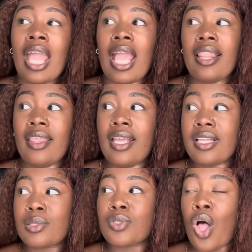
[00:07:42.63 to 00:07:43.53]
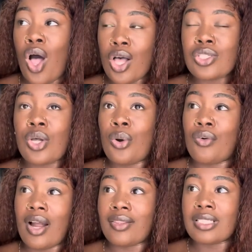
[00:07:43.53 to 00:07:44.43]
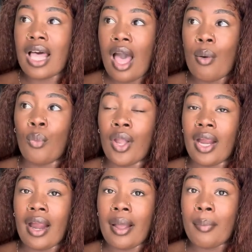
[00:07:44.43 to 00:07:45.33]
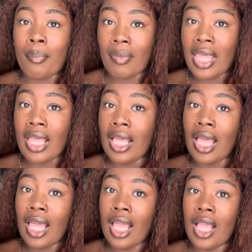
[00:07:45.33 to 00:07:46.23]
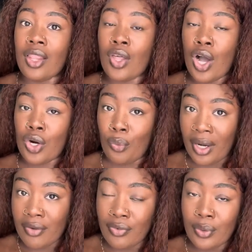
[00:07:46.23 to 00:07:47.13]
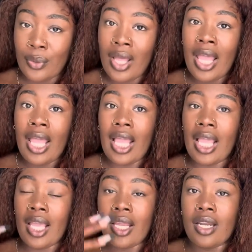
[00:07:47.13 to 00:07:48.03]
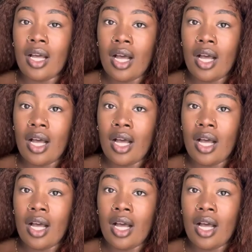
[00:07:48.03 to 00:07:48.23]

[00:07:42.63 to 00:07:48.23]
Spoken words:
And then this was also around the time where me and the ungrateful and